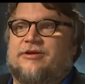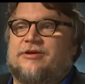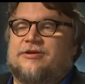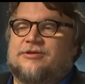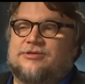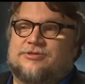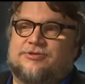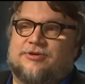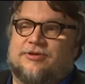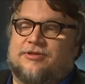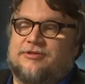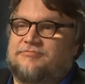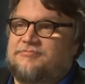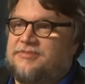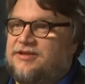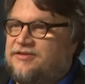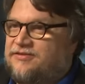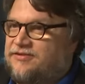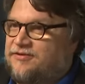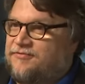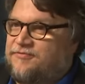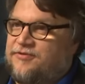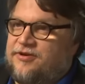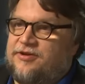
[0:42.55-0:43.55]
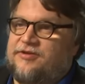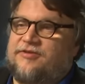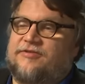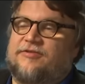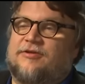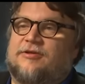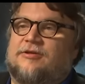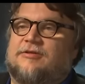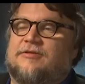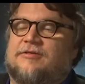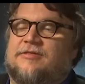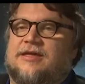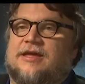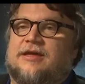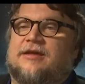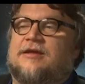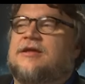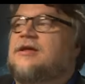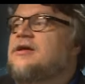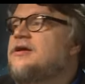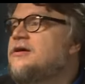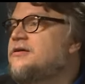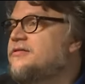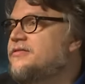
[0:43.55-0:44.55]
So it's a very subtle thing.
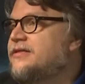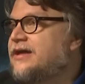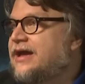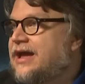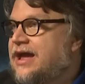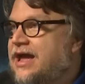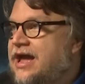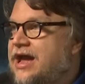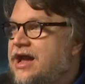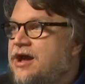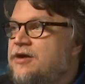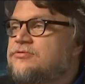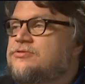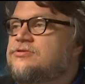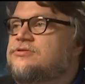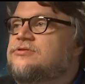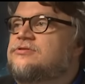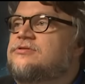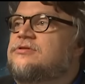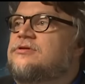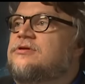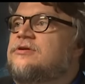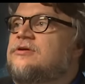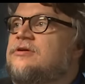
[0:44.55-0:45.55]
The house